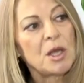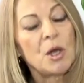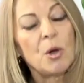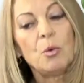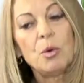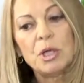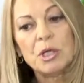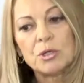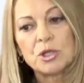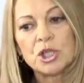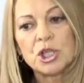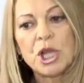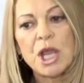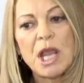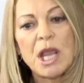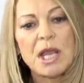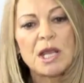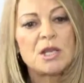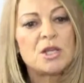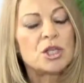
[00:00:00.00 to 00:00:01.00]
will
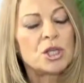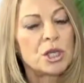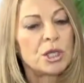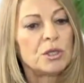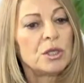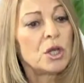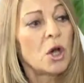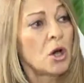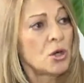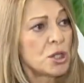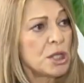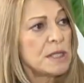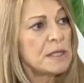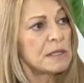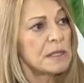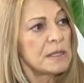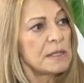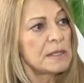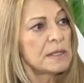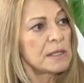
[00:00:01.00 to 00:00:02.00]
change the
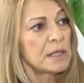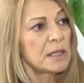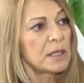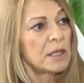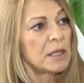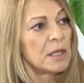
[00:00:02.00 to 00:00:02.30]
consciousness